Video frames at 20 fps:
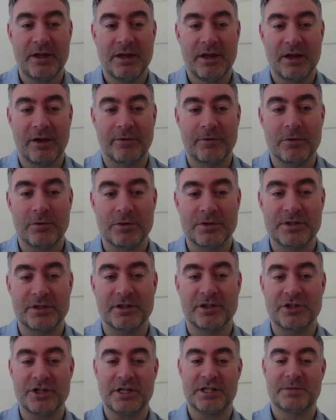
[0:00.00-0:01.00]
Of course, on the
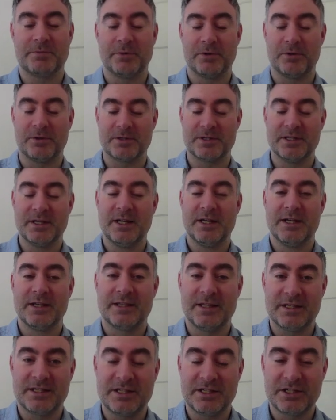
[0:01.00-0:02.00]
chessboard,
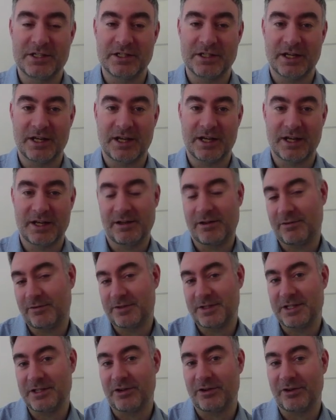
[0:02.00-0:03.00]
this is
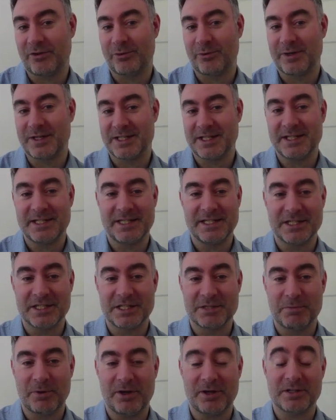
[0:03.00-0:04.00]
obviously not always easy to
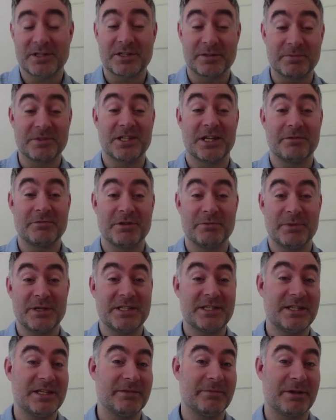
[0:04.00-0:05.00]
spot. Sometimes you miss
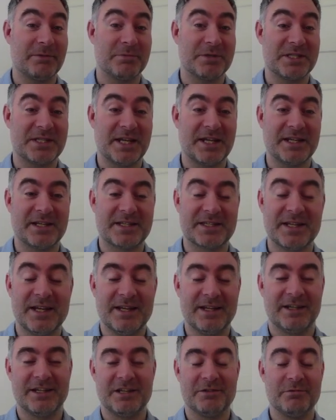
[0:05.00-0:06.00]
it, you make mistakes,
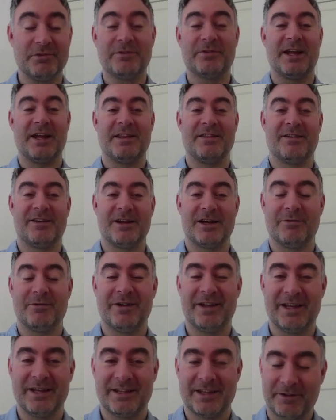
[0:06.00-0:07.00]
and you move that knight
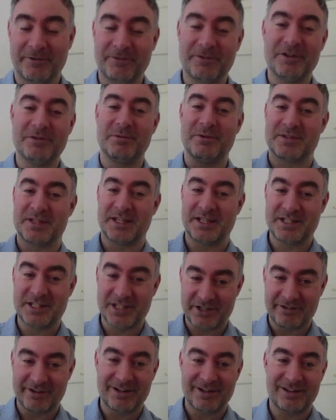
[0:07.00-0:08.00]
away, and then a few moves later
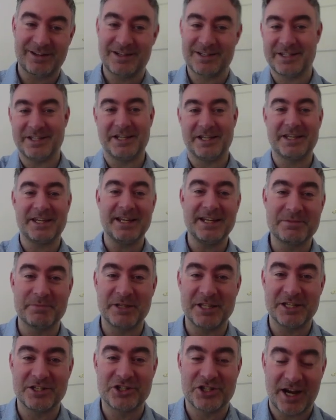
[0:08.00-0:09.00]
you realise that your king's been
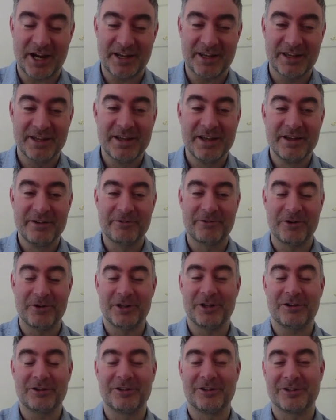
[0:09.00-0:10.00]
in check for a
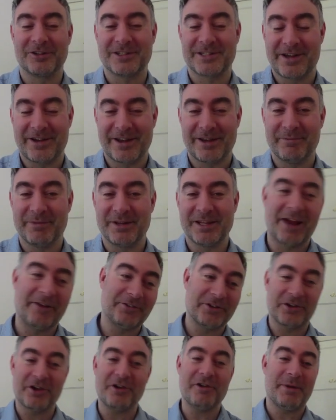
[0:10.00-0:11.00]
long, long time, and you have
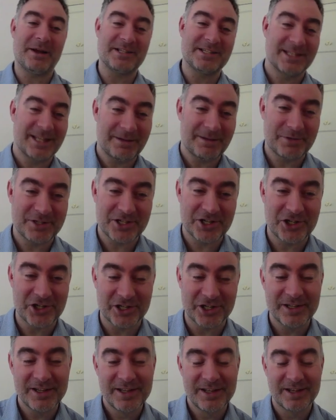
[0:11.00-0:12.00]
to go back to that
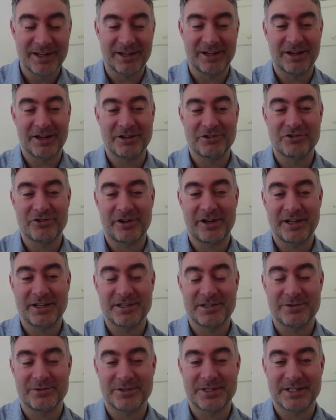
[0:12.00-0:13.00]
position and try and
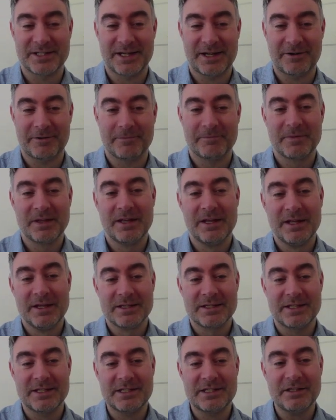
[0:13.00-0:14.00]
sort it out.
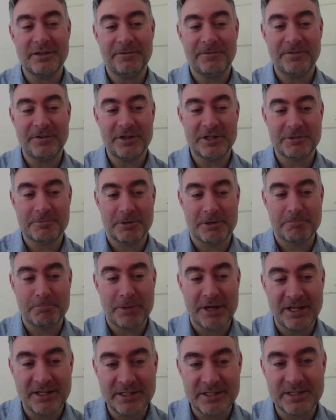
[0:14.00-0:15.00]
So this is the first pin.
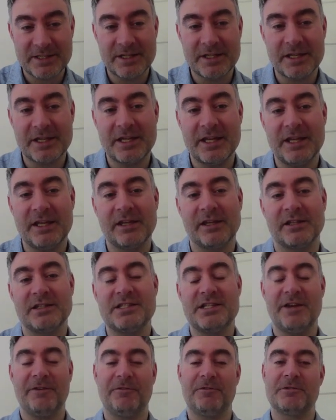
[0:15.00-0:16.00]
Pins to the king are
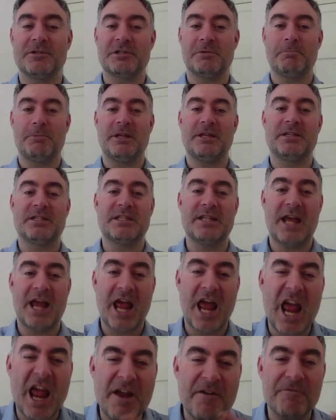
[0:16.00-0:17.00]
different to pins to
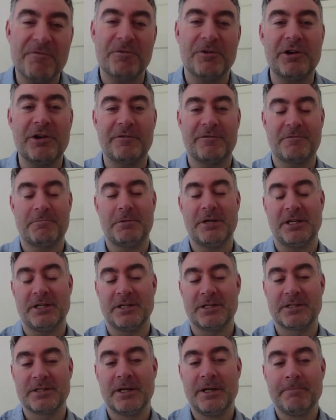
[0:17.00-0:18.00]
every other
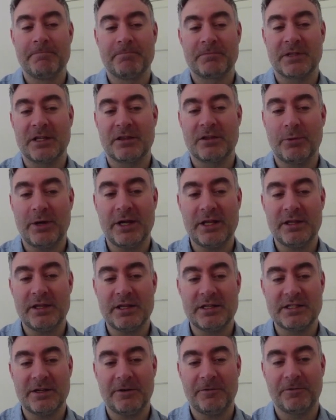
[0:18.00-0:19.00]
piece. And the way that they're
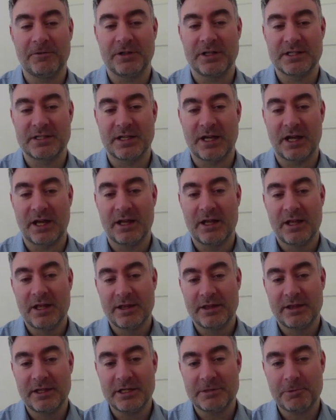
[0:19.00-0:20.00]
different is that
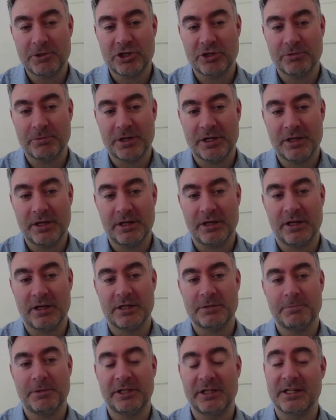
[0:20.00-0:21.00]
this bishop here is
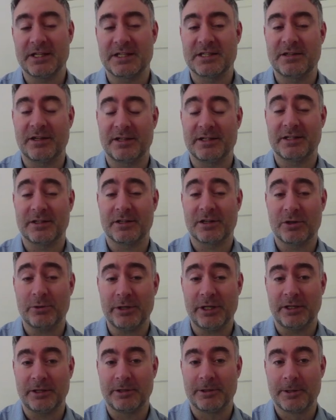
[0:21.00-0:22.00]
pinning this knight to the
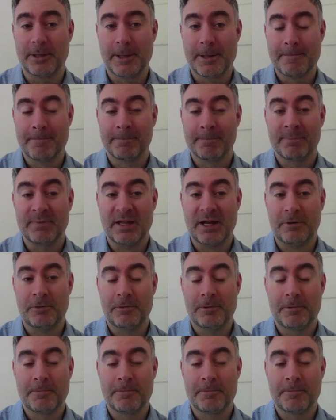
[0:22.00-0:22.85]
queen. Now,